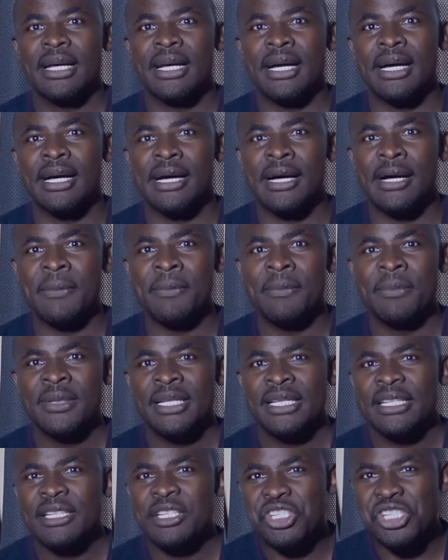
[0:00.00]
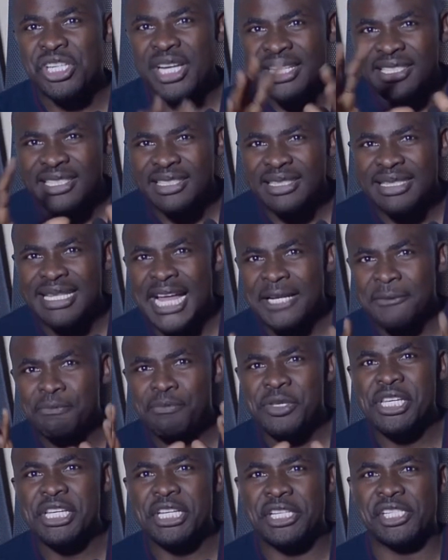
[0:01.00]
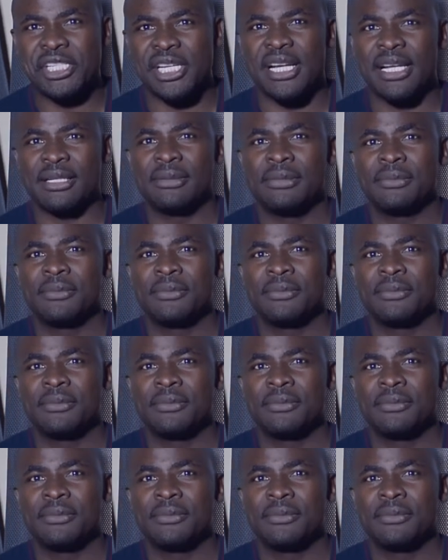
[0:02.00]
Uh, just that picture